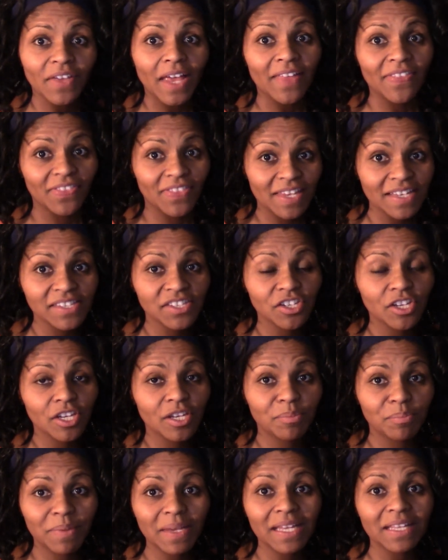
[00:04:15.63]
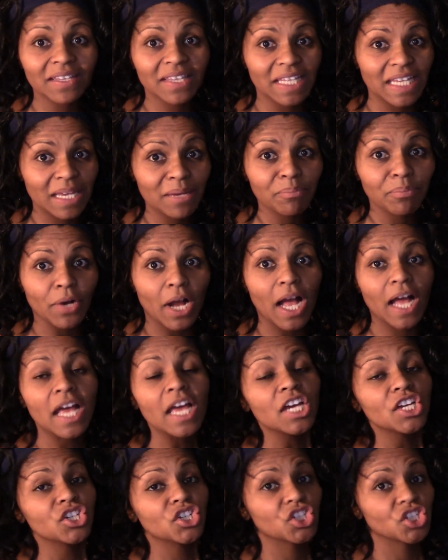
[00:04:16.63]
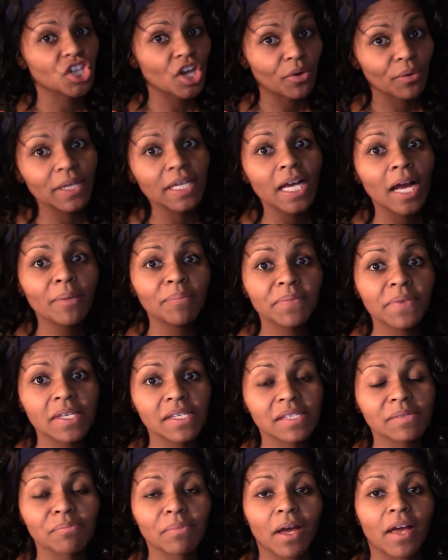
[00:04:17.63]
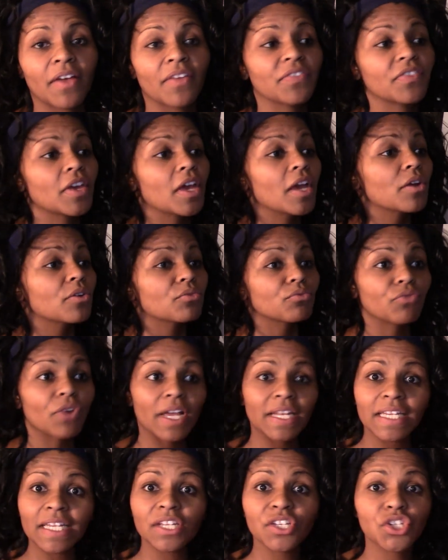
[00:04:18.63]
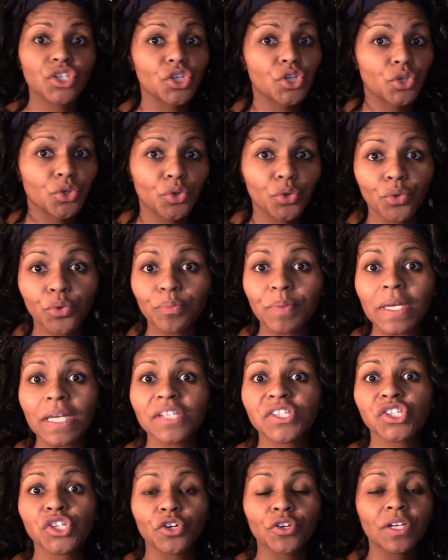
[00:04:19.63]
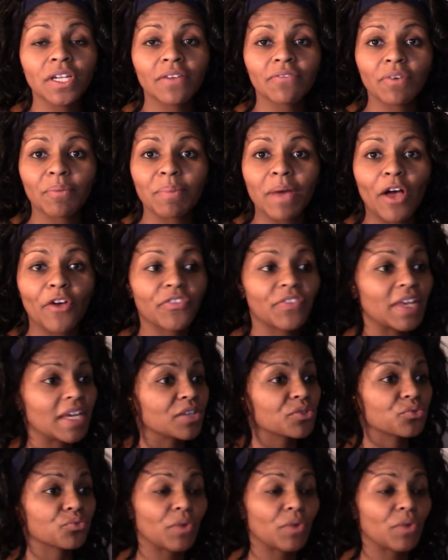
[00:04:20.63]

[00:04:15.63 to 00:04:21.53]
and this could be Libra showing up this month ready to be assertive about things,